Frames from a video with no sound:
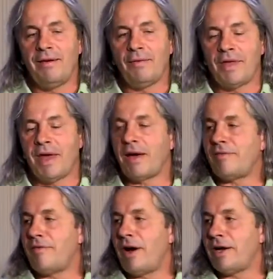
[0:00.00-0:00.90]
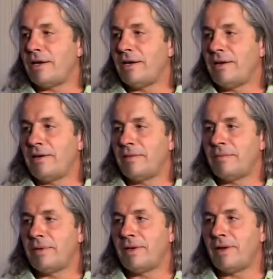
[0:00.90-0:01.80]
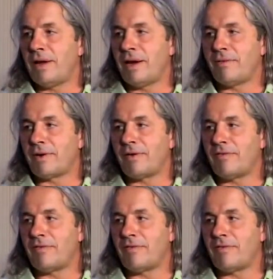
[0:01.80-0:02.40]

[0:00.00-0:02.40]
Well, they got fined. I mean, I never got